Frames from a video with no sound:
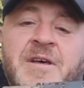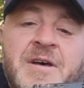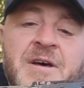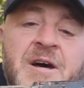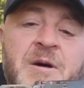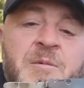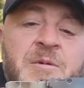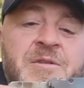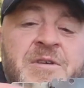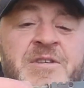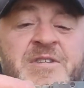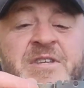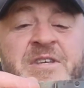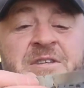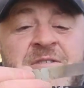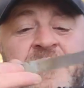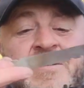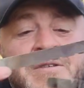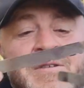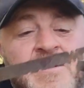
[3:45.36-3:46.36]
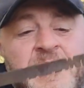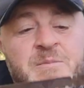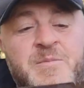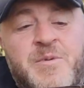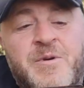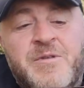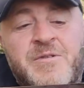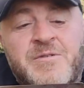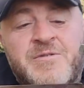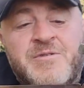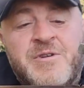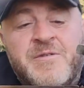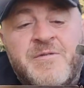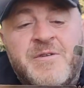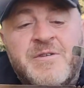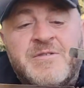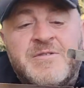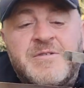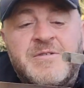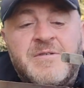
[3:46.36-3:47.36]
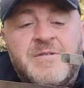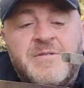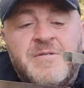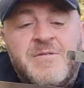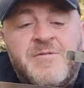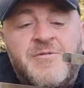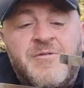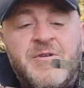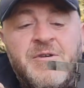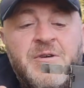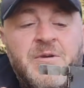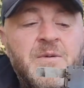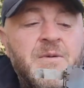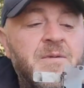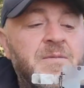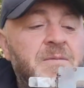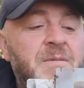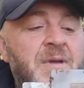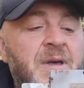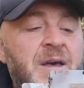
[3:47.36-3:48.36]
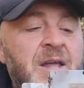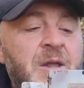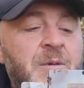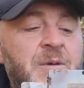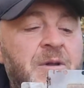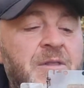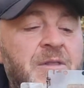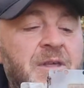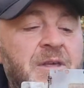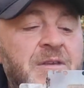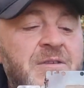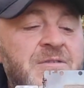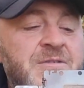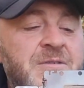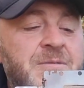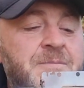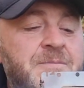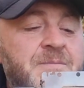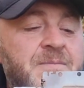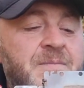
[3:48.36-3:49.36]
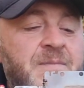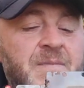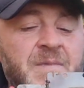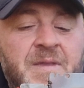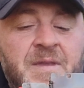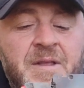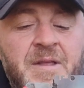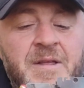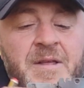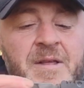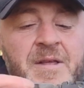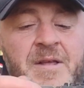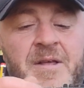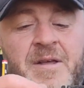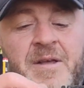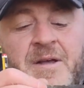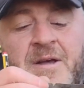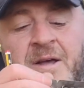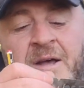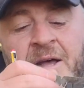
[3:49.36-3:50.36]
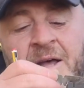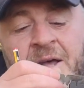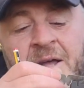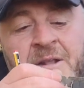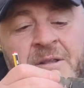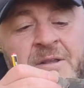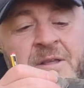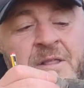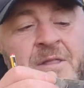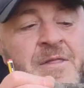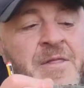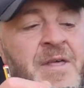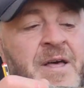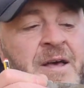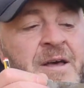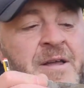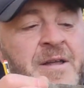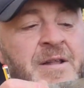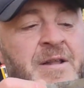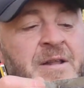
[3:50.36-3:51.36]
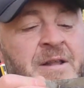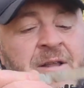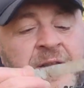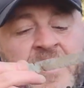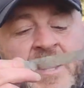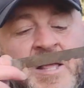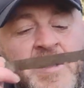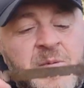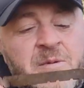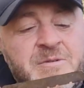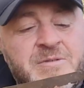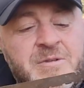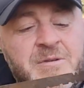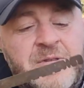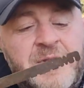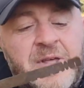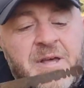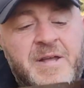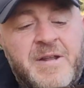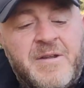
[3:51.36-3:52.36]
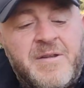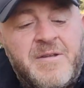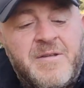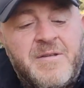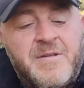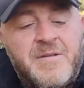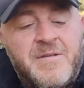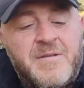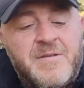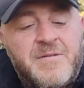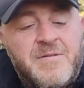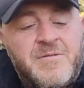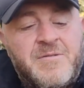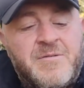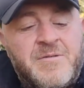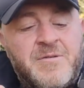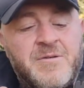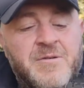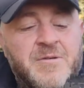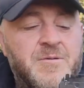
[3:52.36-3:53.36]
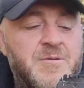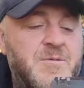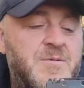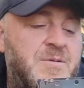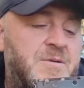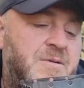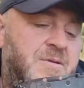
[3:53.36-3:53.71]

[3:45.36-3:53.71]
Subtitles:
And what this is, you can put the trivets through any one of these, and that enables you then to